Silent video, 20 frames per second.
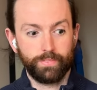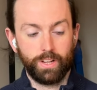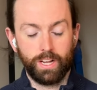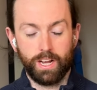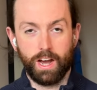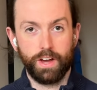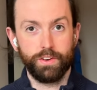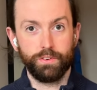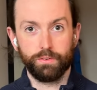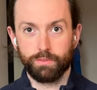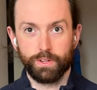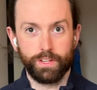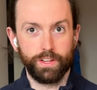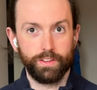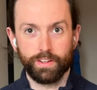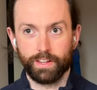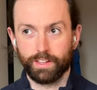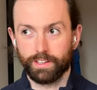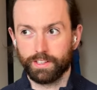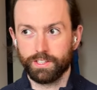I don't really
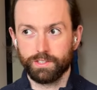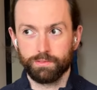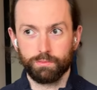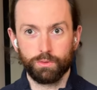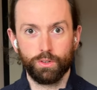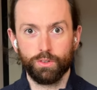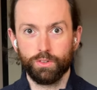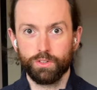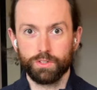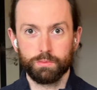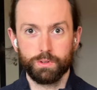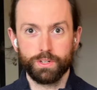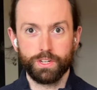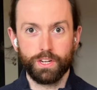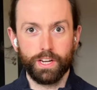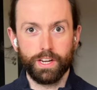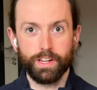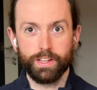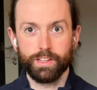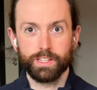think this role is one you
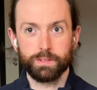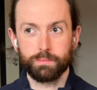need in this